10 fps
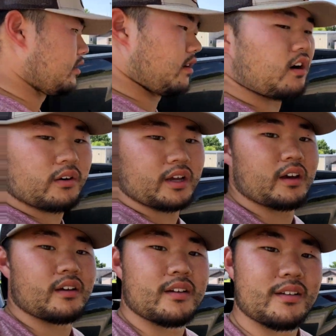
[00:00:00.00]
Oh
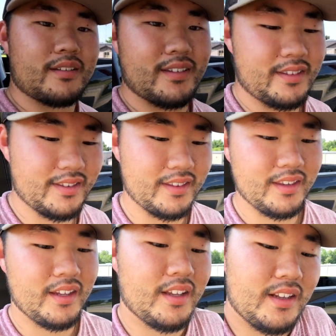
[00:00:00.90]
yeah,
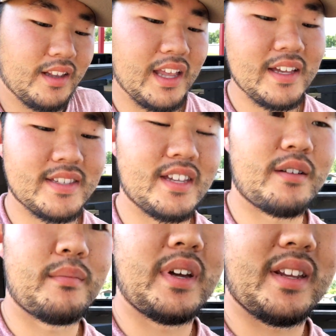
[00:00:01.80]
less than a
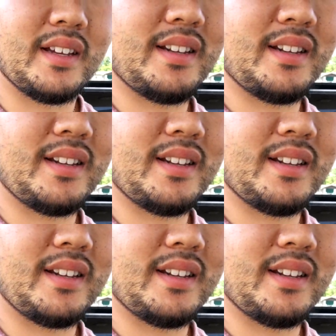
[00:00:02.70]
minute.